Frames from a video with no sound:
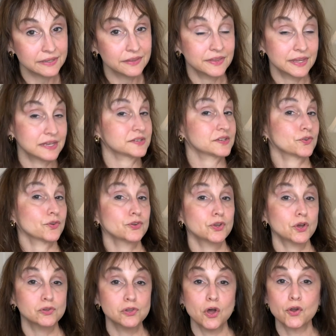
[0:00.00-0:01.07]
things that are no
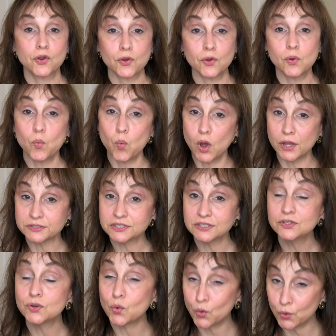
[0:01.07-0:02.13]
longer wanted
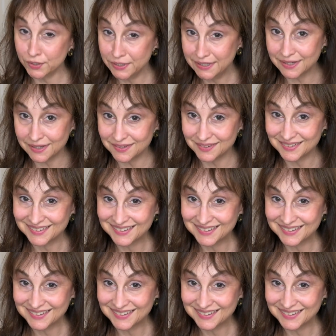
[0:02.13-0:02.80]
or needed.